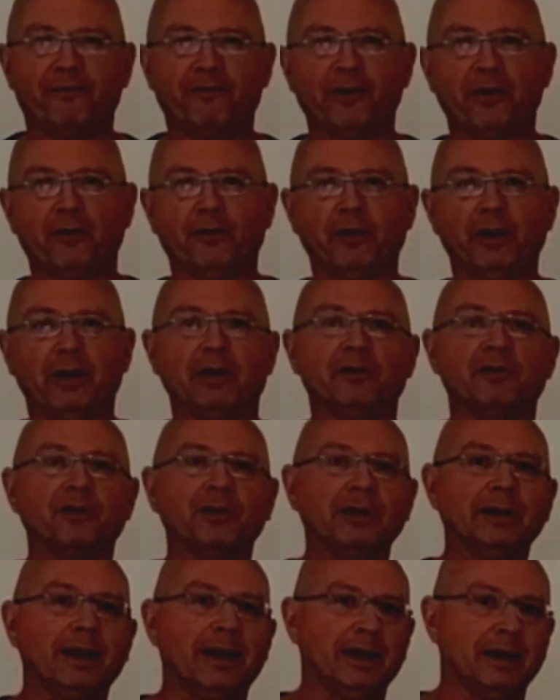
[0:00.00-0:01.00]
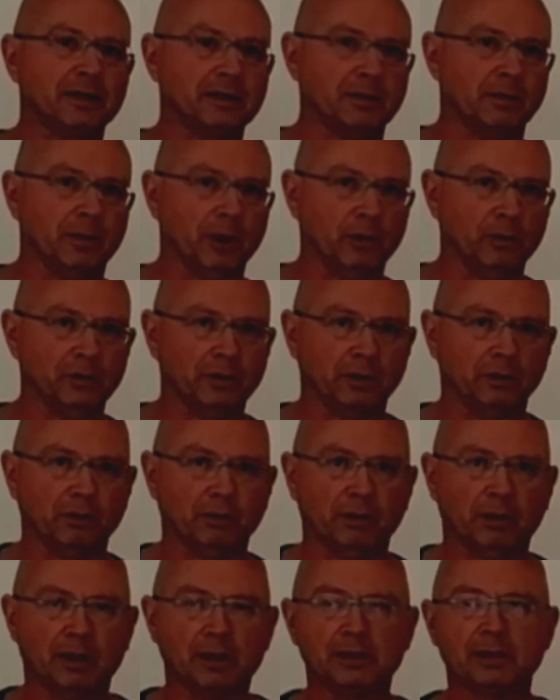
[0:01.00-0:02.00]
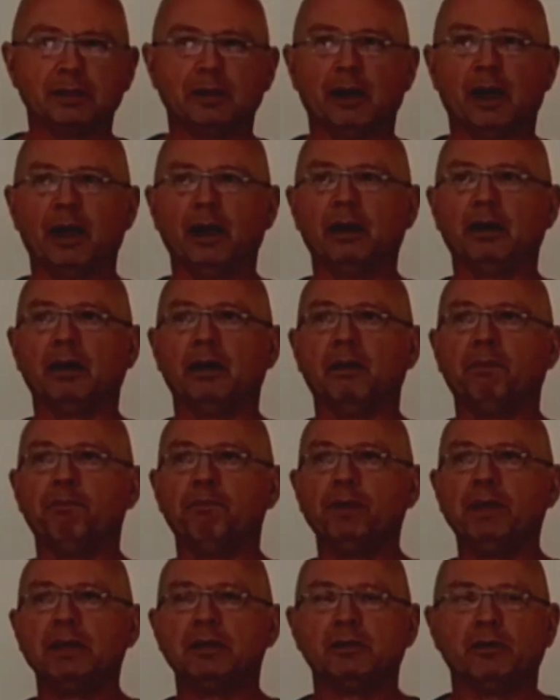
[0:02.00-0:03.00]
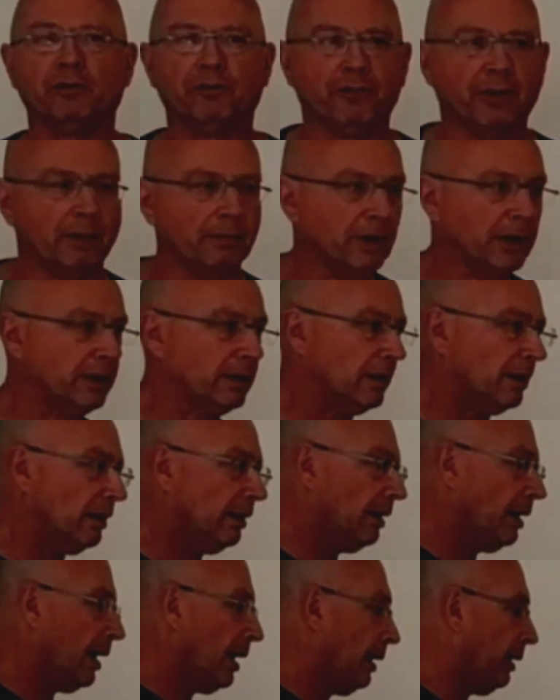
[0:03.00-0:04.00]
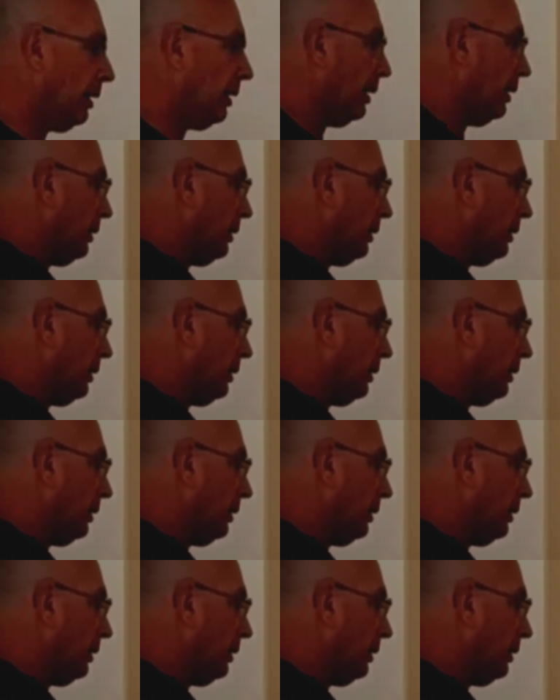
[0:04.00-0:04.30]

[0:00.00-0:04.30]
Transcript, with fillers: very relaxed motion. It's like a piece of fabric, like